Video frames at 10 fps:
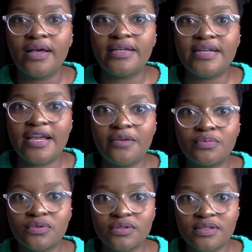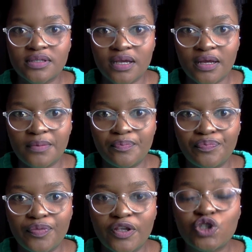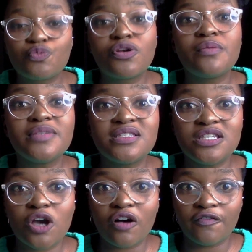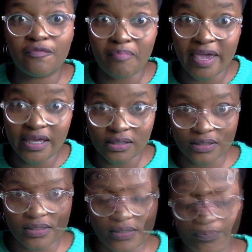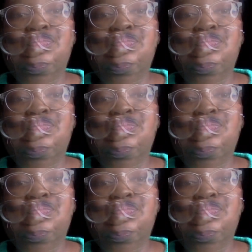enables the supremacy of males.